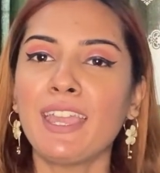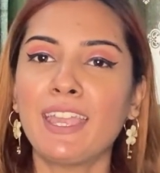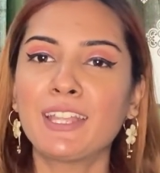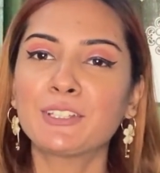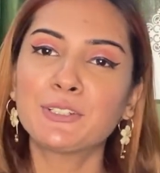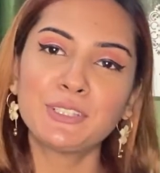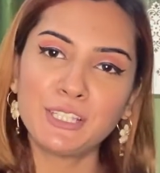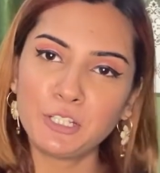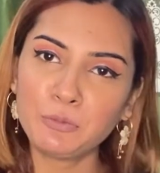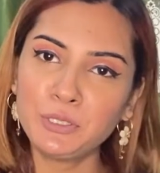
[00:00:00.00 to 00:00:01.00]
And good
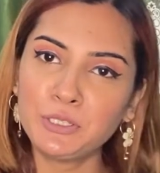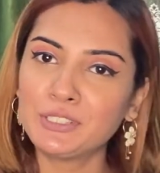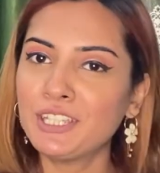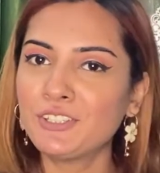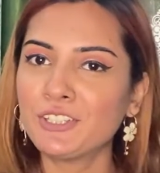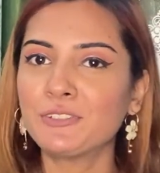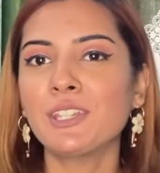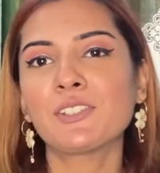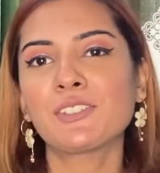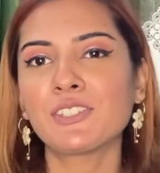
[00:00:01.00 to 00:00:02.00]
luck with your lead
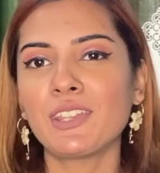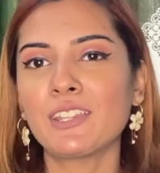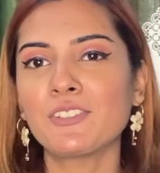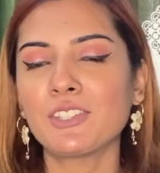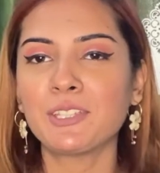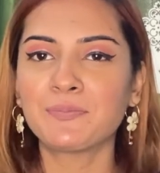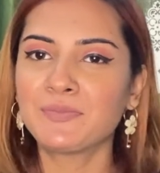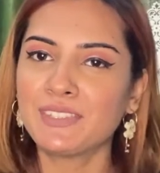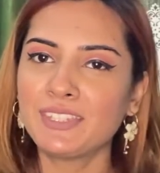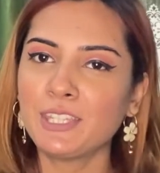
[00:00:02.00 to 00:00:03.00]
generation strategy.
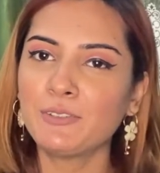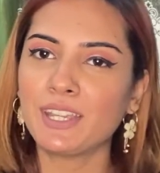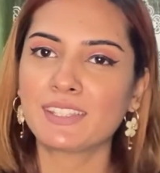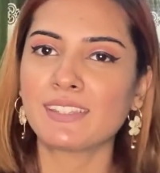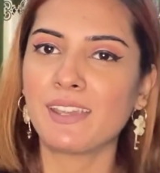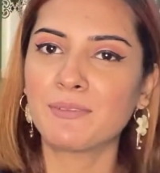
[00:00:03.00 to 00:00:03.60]
See you next time.